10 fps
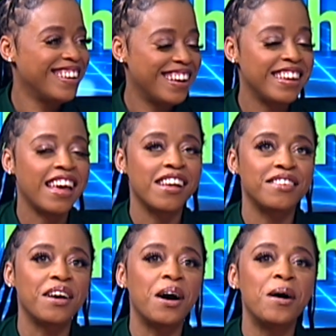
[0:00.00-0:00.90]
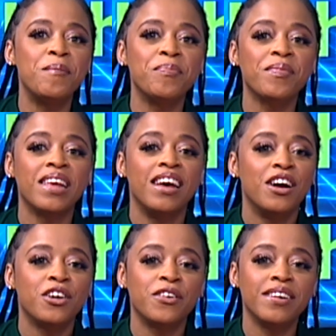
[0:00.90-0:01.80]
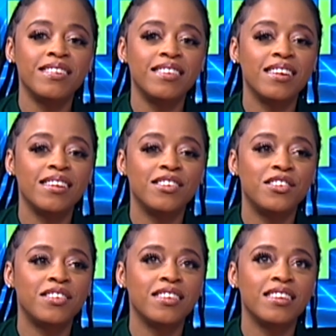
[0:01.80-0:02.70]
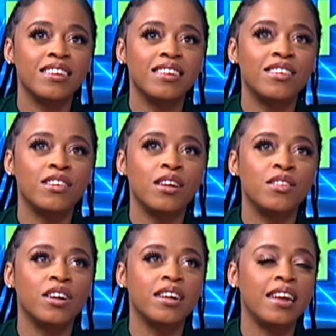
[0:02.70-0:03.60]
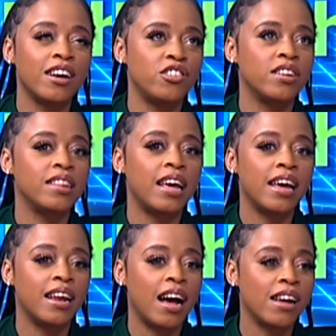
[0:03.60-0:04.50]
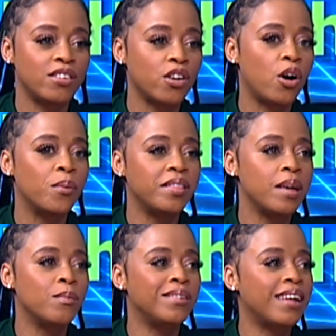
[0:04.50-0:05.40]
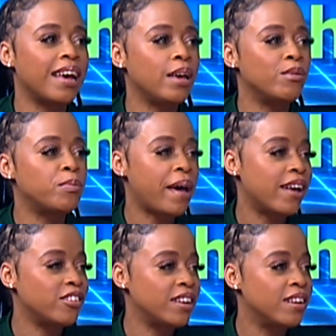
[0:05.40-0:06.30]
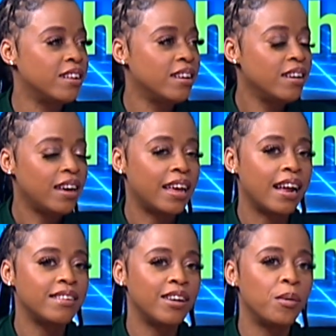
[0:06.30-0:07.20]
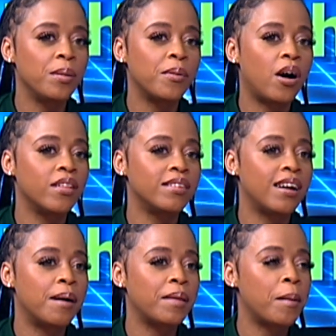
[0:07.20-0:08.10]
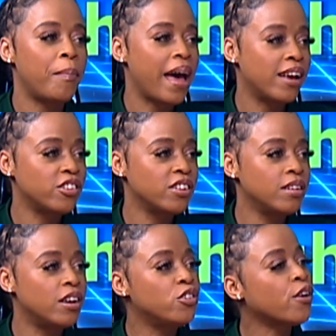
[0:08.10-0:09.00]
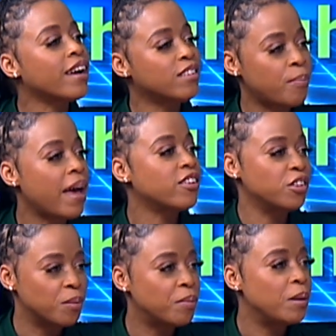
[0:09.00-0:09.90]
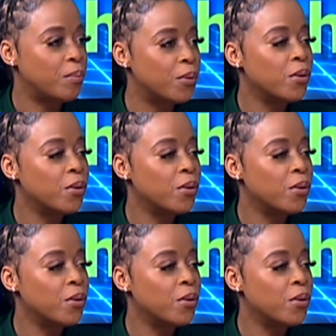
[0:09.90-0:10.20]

Yes. Chris is, the connection that I saw with him was that he was passionate. And I tell people all the time that passion attracts passionate people.